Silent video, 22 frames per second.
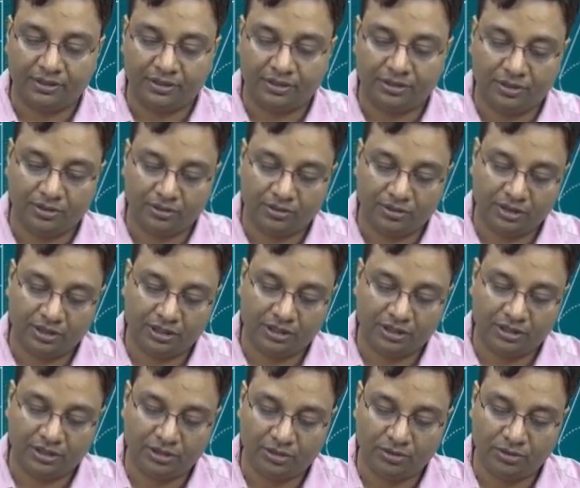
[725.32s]
So
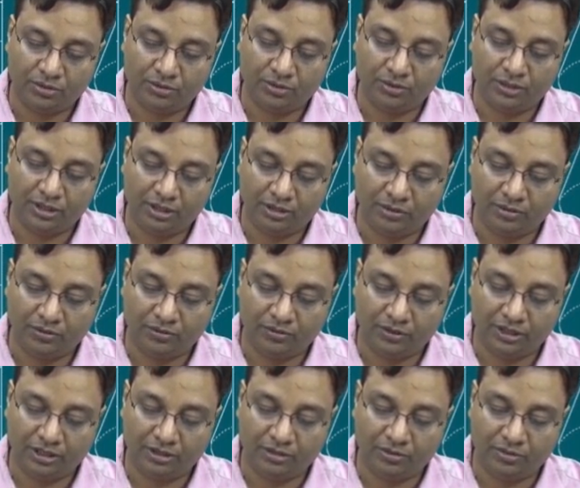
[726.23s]
this is 2 into
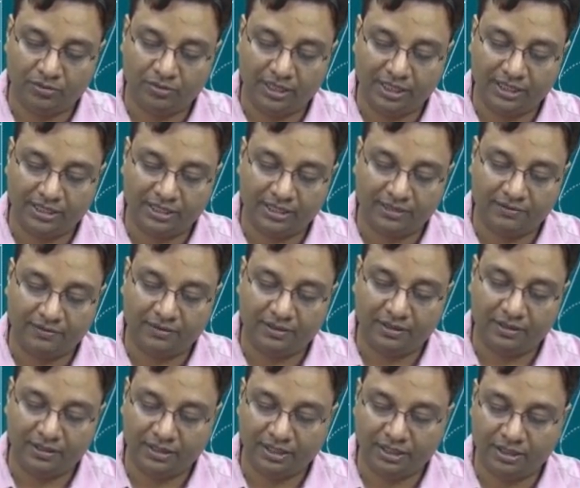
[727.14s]
22 by
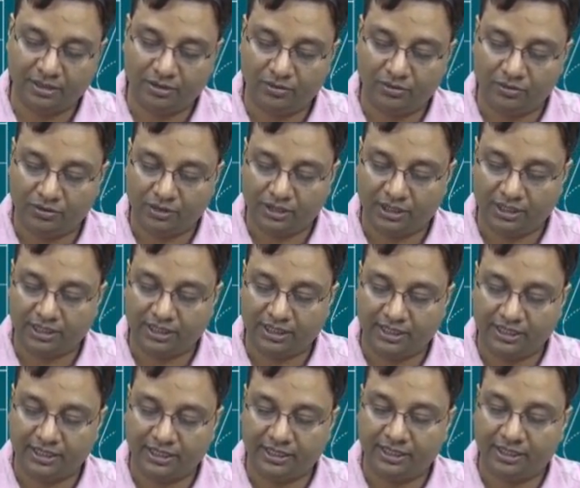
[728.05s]
7 into
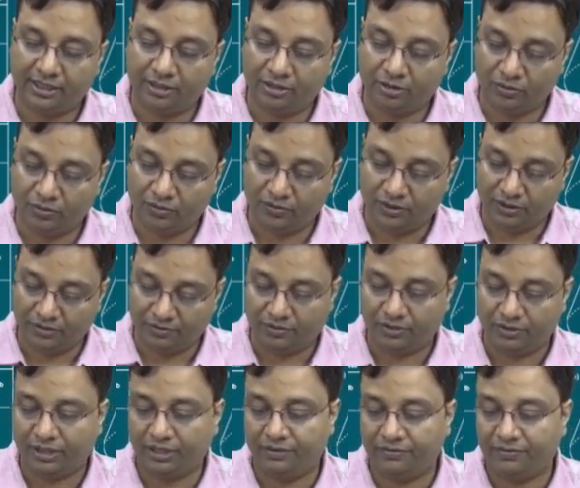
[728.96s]
30 into
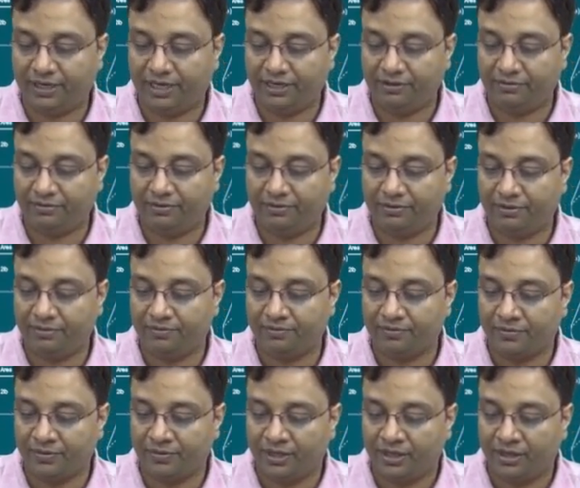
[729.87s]
145
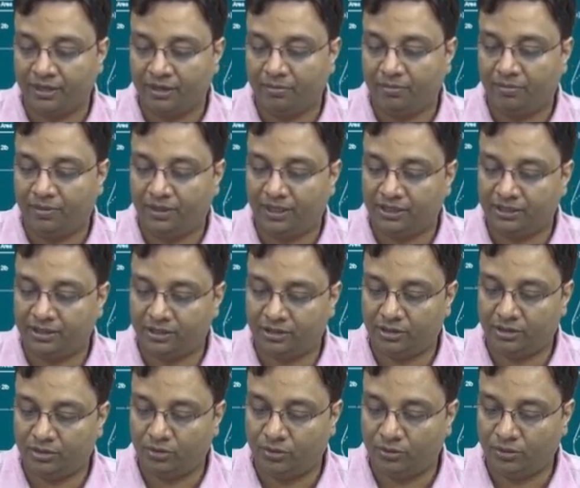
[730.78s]

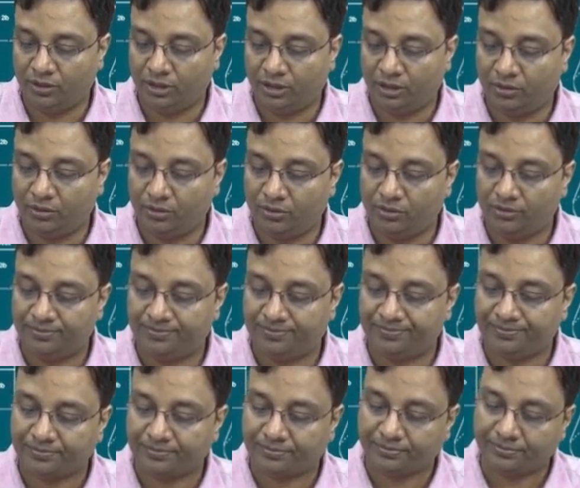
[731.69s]
plus 2 into
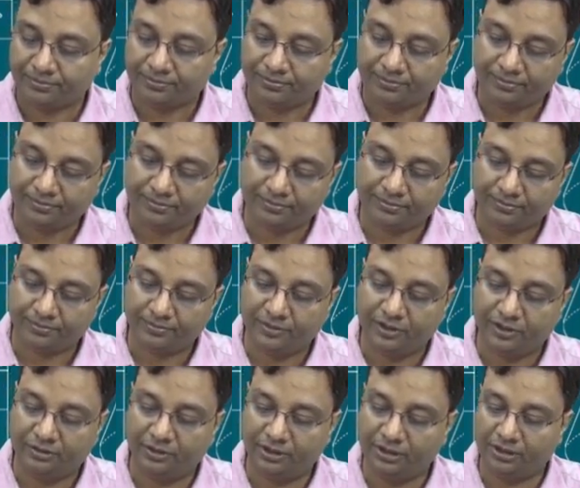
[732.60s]

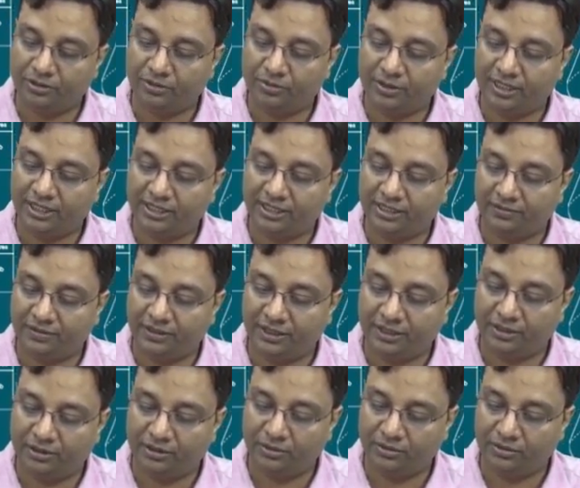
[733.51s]
22 by
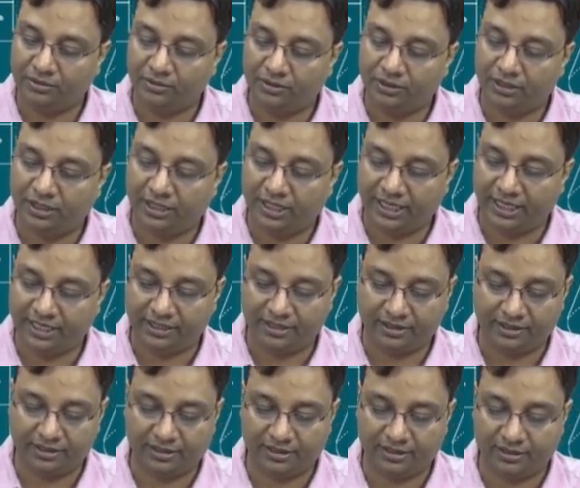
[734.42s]
7 into
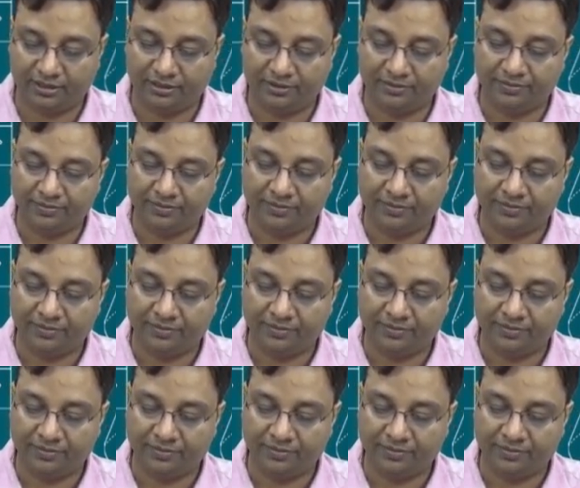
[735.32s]
900.